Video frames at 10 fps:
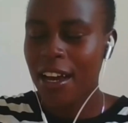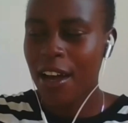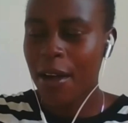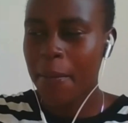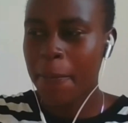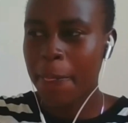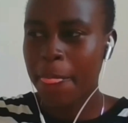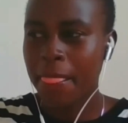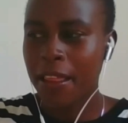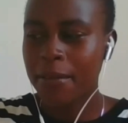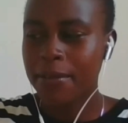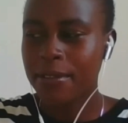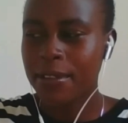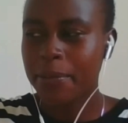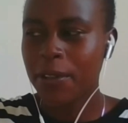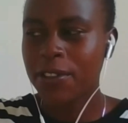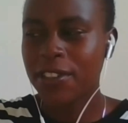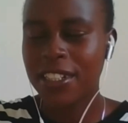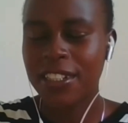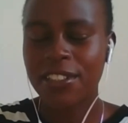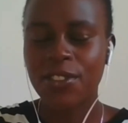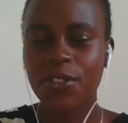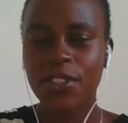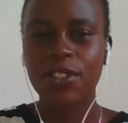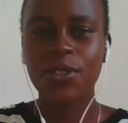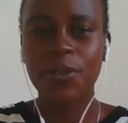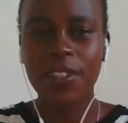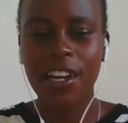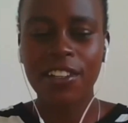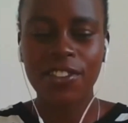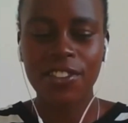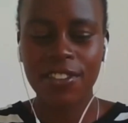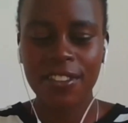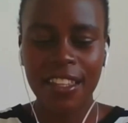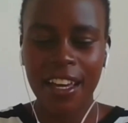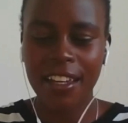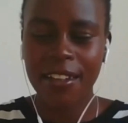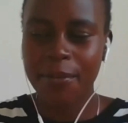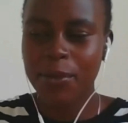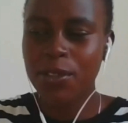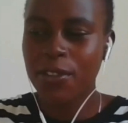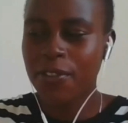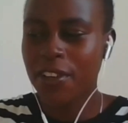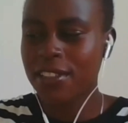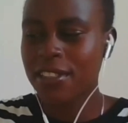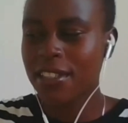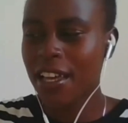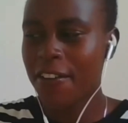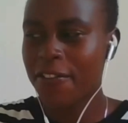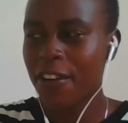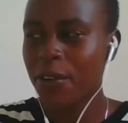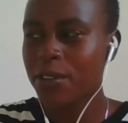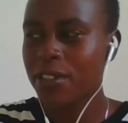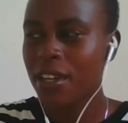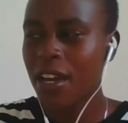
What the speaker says: the blockchain industry is so large that most of us have found